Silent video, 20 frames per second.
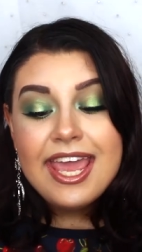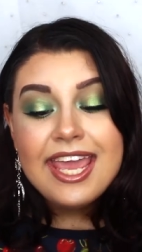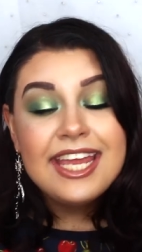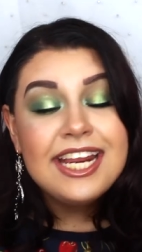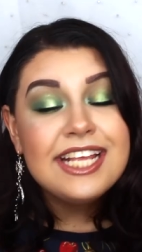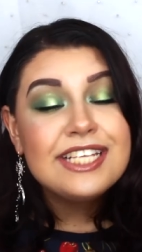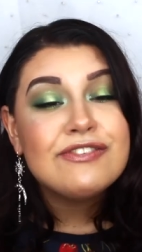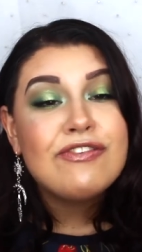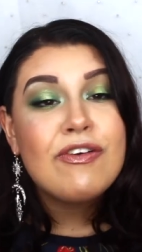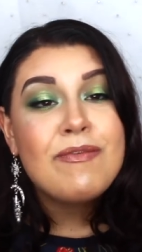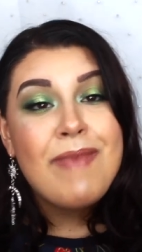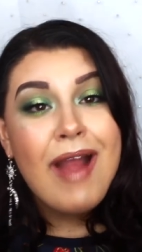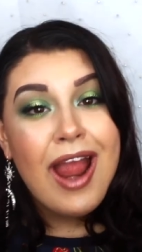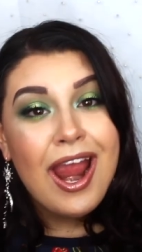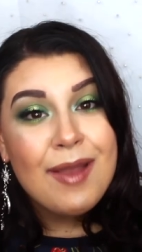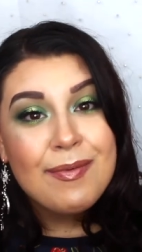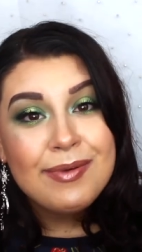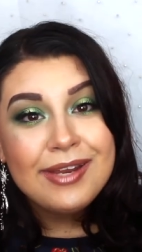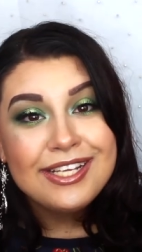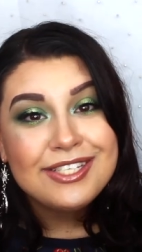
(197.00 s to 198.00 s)
it is from
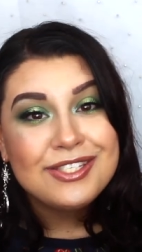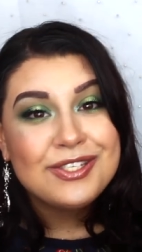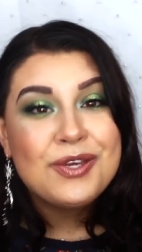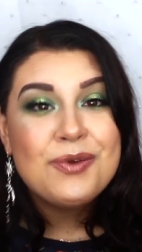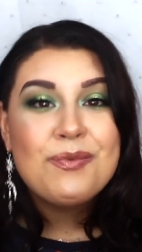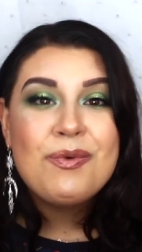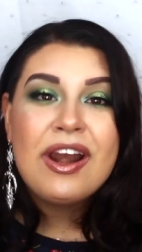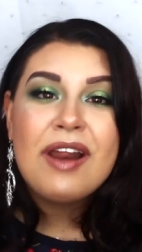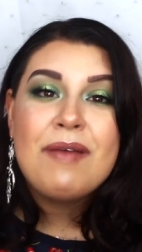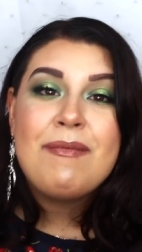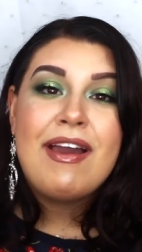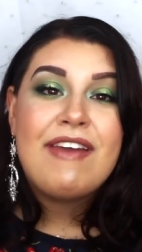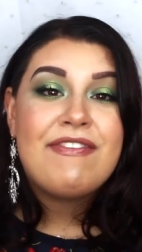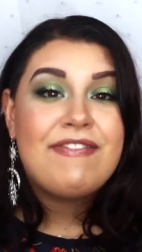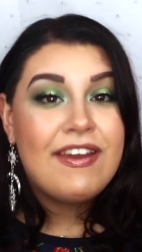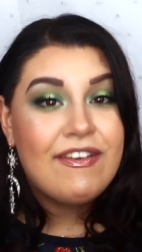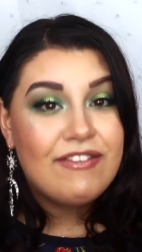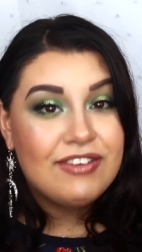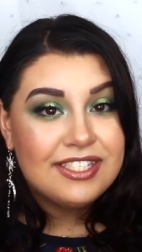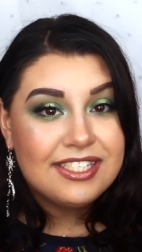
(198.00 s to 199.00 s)
Badescu, one of my
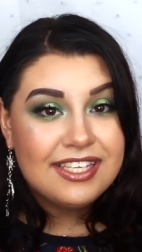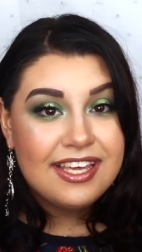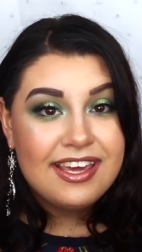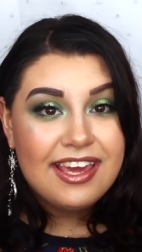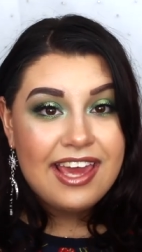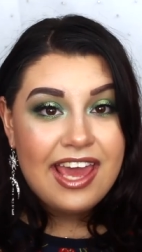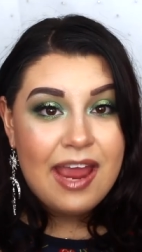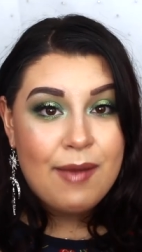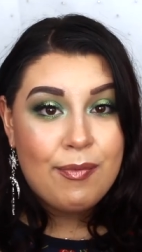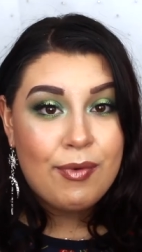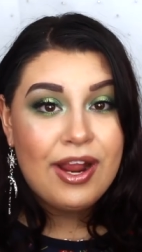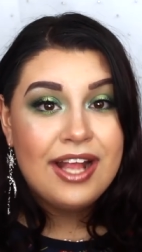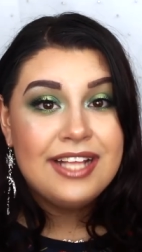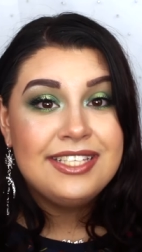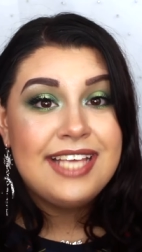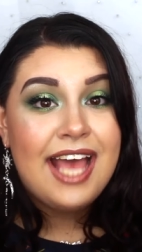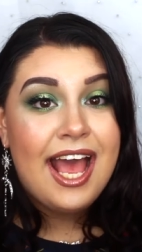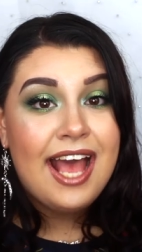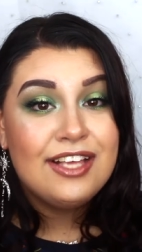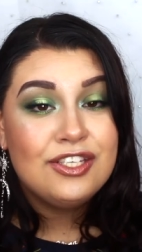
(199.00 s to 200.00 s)
favorite skincare
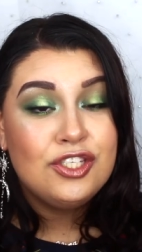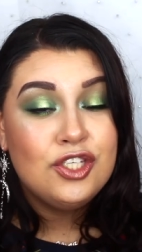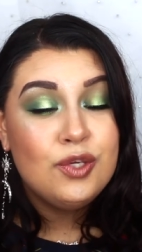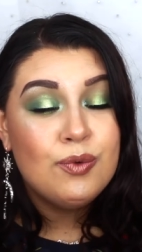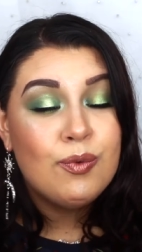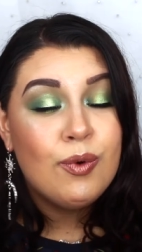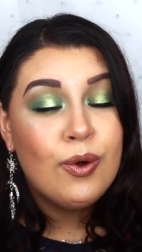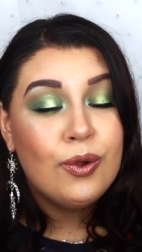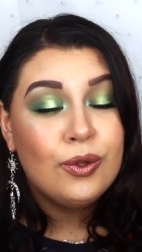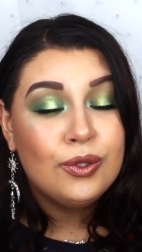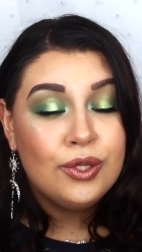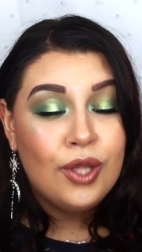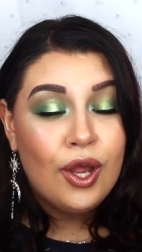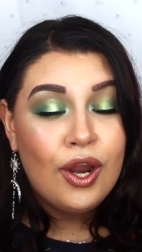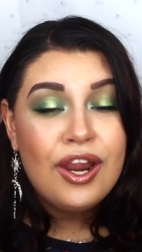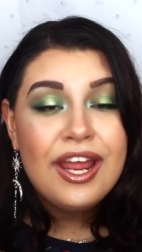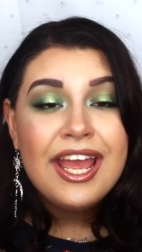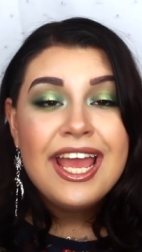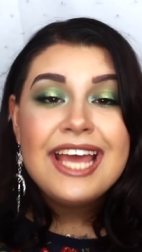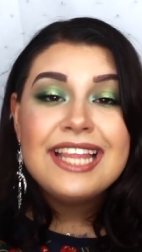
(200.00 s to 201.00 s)
brands, as you all
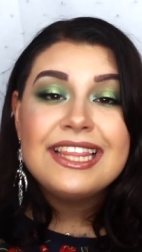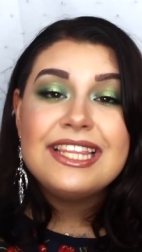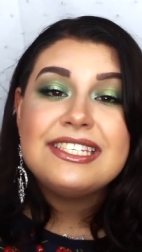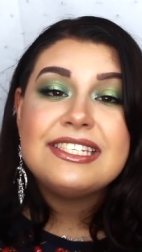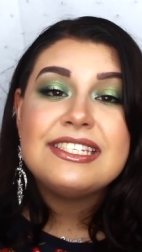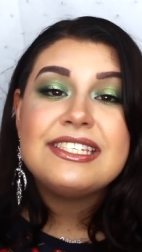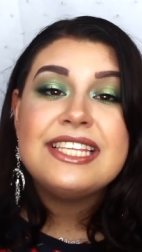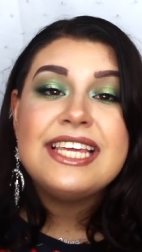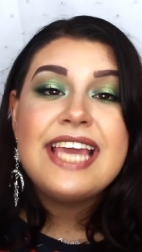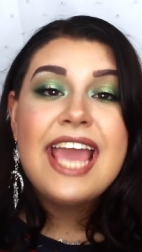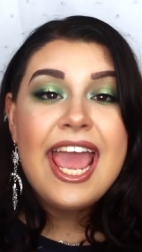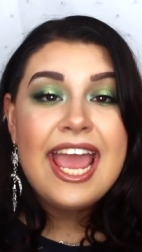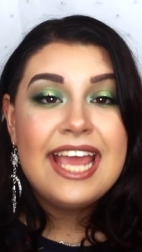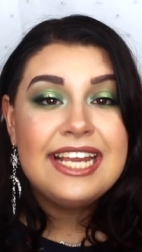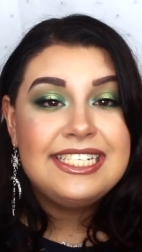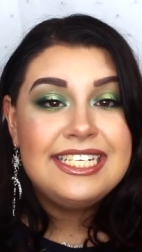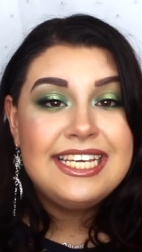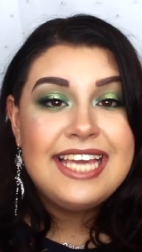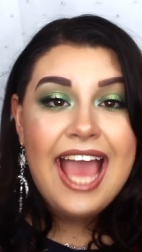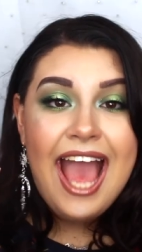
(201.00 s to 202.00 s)
know. This is the
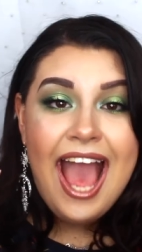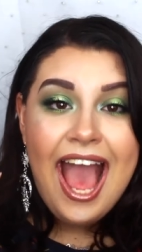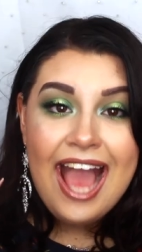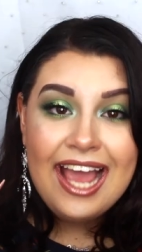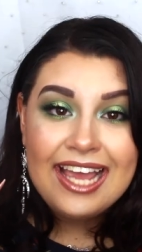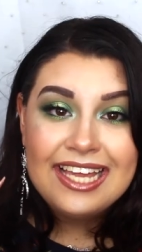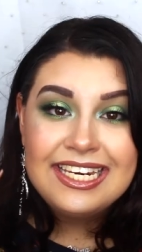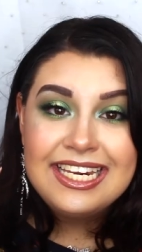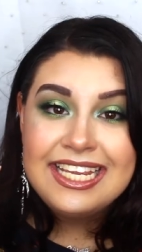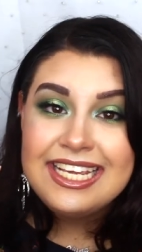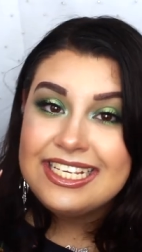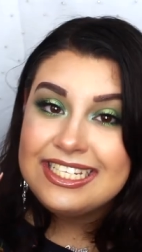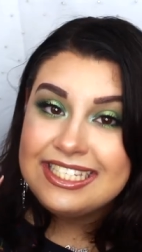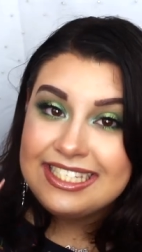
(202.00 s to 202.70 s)
anti-acne